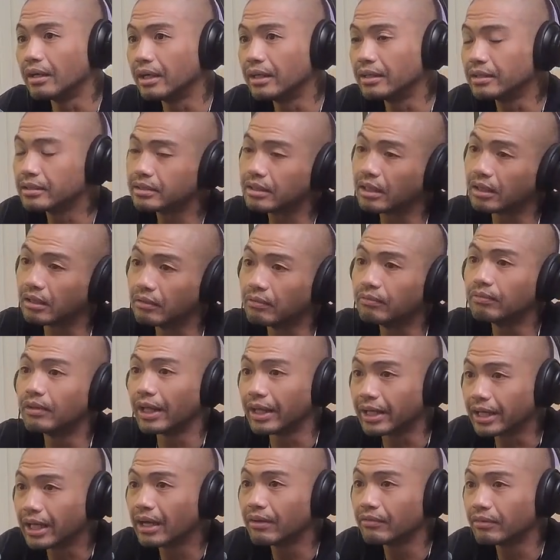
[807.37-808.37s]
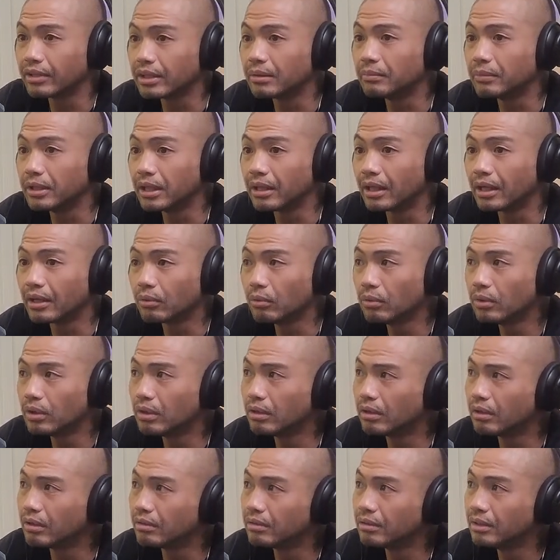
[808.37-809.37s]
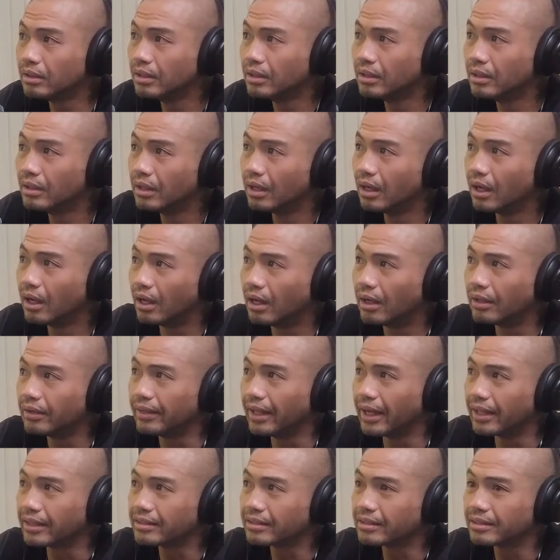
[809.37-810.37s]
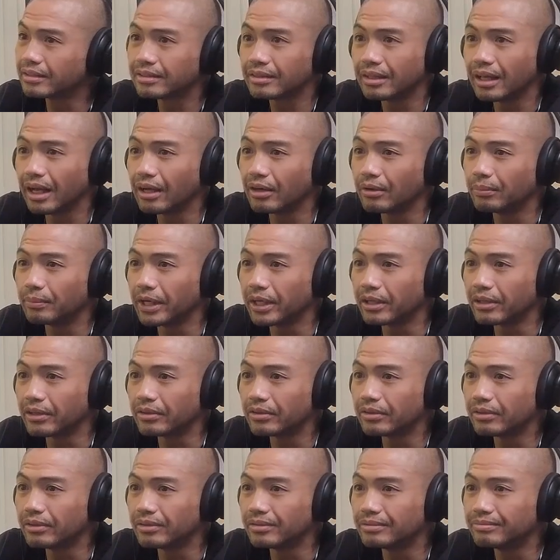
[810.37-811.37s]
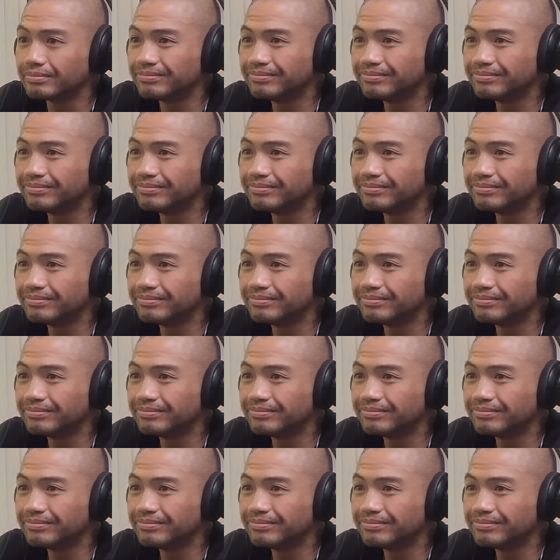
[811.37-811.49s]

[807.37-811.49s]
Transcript: Instead of like having to be like, well, that's out of my control.